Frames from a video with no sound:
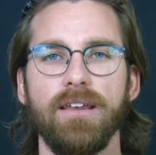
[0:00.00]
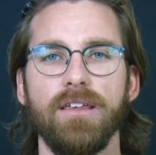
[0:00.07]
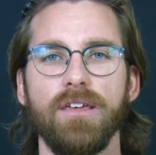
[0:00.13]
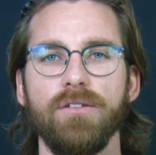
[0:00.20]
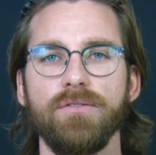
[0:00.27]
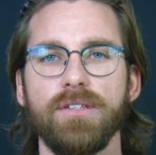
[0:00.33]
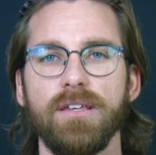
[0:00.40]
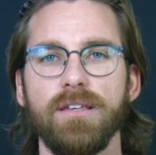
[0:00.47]
it
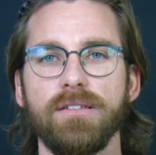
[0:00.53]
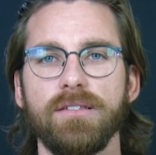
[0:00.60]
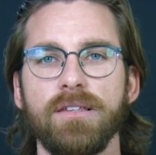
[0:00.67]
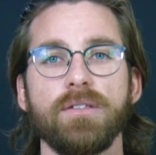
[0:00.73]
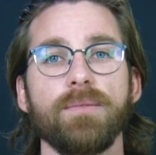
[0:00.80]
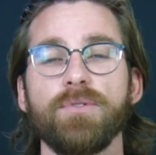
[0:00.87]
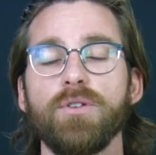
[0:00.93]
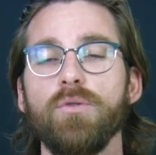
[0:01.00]
uses
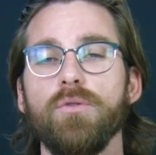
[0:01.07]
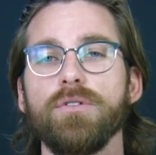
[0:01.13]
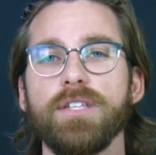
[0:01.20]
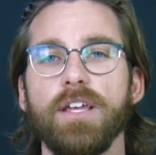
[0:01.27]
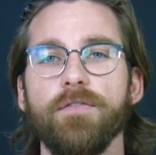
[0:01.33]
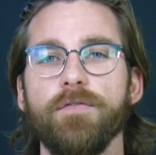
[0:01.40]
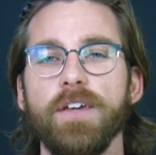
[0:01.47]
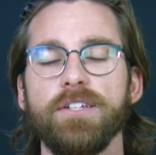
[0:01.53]
some tools
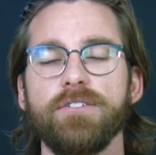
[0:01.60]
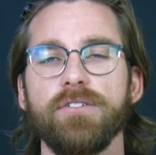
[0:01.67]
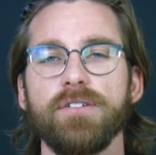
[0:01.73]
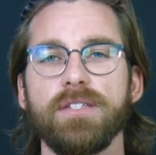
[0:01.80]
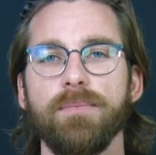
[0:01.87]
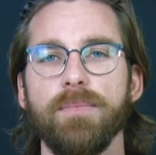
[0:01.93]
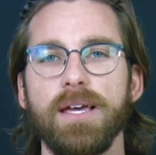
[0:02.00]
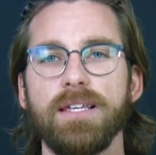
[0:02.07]
and features
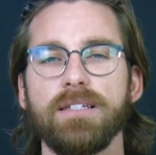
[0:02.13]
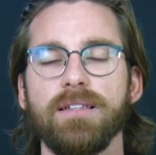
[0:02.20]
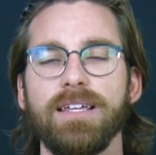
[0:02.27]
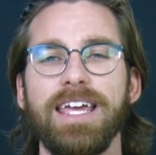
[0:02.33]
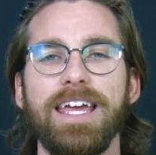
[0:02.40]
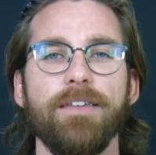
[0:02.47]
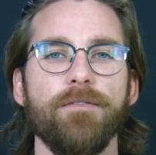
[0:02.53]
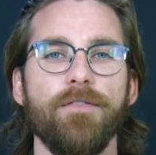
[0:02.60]
to
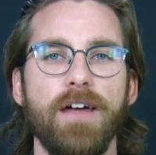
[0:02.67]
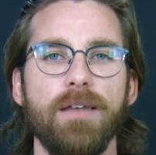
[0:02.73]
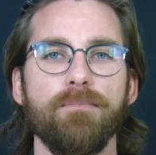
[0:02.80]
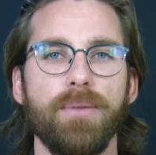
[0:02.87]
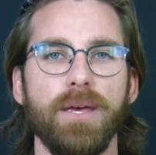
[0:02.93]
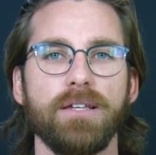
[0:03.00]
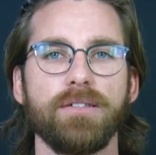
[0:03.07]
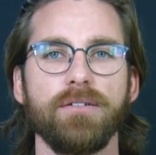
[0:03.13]
basically
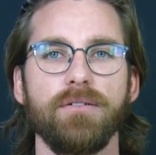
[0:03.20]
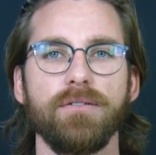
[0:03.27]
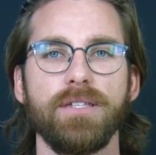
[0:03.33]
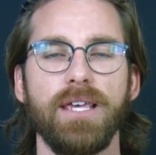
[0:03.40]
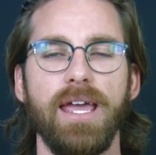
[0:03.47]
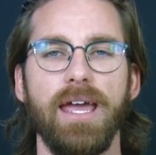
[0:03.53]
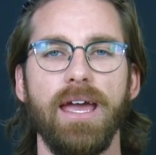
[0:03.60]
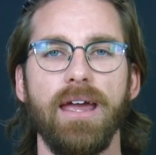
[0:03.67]
invent pixels
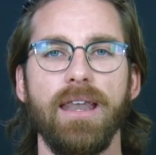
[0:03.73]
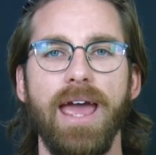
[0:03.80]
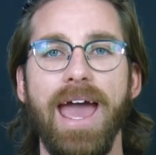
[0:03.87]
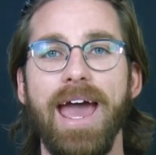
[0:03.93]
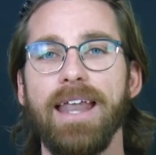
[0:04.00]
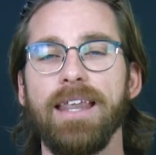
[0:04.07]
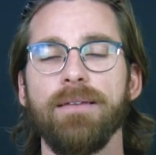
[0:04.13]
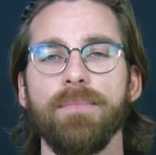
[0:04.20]
and
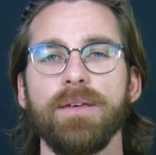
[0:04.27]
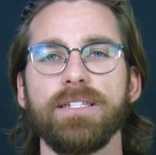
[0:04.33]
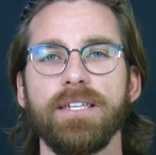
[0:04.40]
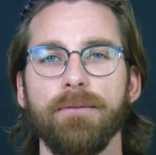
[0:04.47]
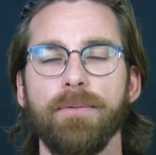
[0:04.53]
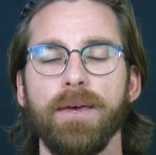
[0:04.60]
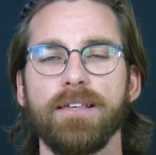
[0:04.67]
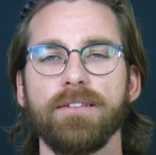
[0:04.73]
add in
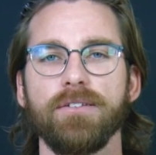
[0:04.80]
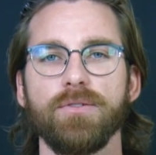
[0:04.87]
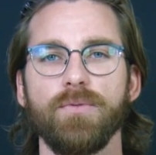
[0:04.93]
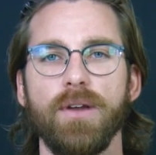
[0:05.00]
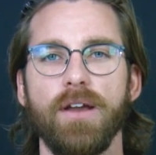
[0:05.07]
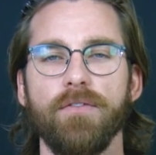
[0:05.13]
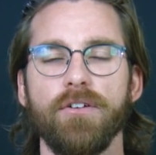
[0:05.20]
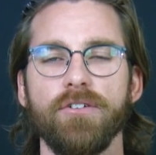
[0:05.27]
missing pixels
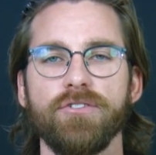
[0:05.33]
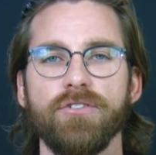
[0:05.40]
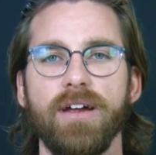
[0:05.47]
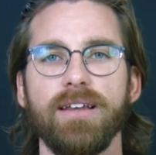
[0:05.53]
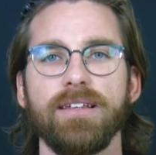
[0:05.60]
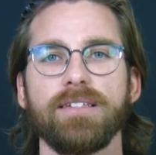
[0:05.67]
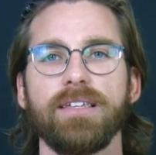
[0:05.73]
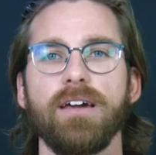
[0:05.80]
whenever you're
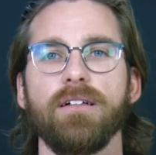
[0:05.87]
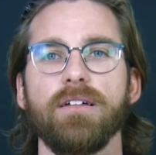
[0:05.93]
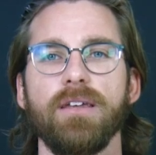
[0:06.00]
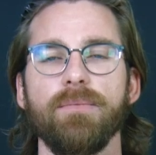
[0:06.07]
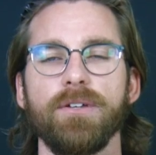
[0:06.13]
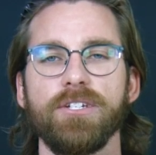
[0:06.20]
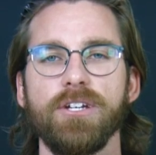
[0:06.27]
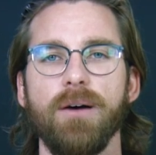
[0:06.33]
trying to scale an
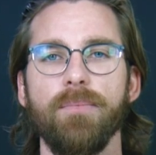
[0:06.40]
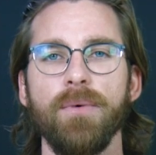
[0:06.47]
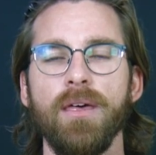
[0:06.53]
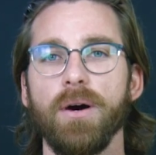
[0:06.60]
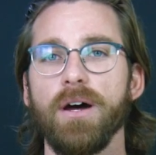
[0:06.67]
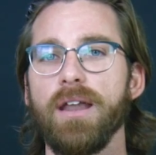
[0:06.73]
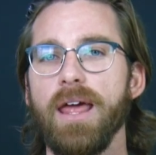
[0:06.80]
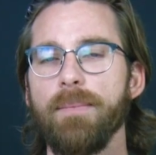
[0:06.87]
image up.
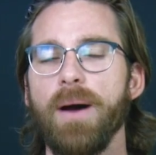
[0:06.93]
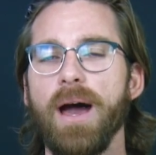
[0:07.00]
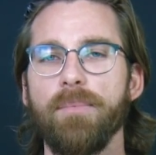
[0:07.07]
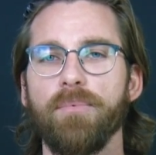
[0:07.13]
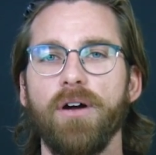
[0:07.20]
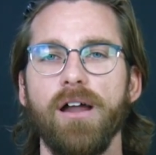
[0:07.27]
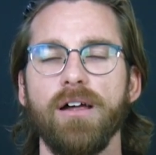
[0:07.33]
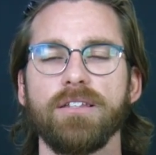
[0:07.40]
But a
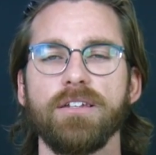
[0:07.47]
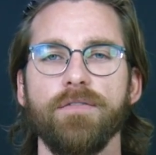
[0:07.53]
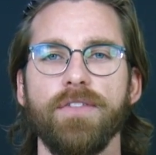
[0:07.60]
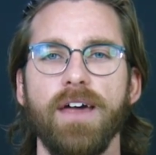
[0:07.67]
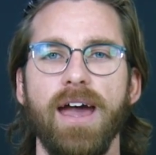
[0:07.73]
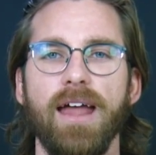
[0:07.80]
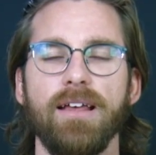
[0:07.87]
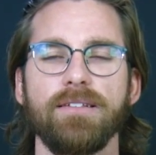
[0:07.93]
byproduct of
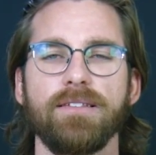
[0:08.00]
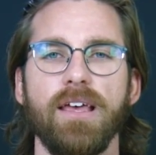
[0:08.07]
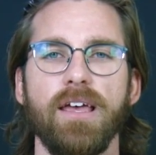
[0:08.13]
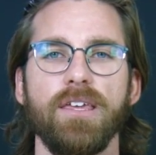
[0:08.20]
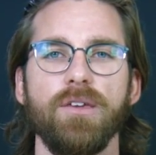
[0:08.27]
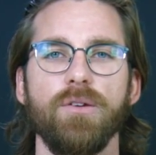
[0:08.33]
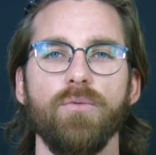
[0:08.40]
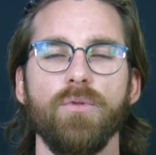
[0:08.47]
that is
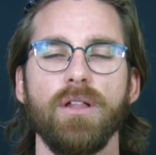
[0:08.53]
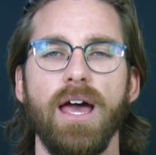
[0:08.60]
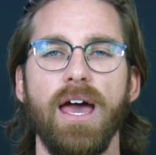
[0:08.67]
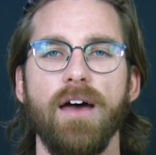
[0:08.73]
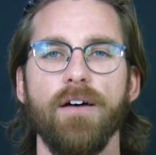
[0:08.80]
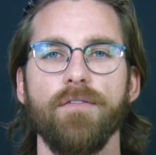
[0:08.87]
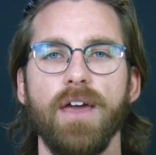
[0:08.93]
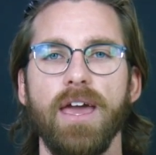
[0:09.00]
that you will
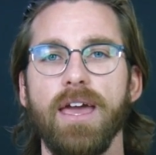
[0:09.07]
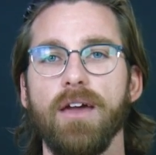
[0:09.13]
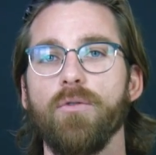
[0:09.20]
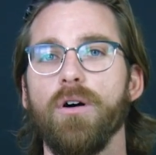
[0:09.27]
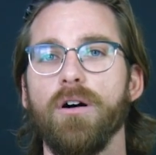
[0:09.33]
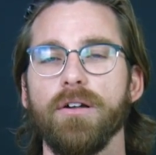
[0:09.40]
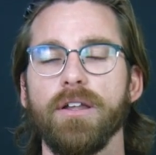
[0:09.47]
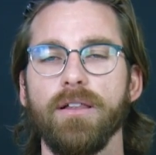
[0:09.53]
have a
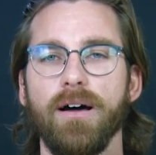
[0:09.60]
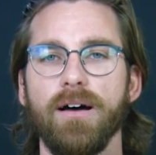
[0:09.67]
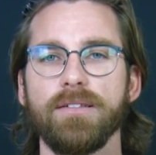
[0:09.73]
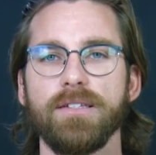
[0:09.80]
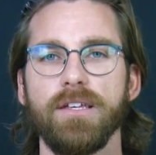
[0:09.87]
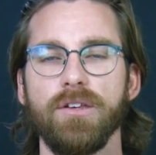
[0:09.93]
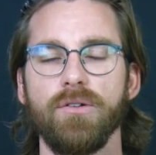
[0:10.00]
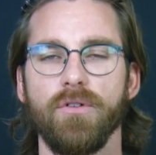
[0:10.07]
quality
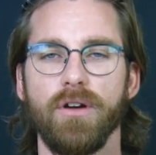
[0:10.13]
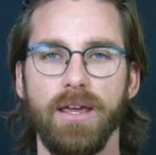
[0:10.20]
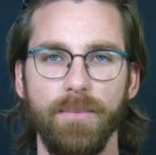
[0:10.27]
loss in your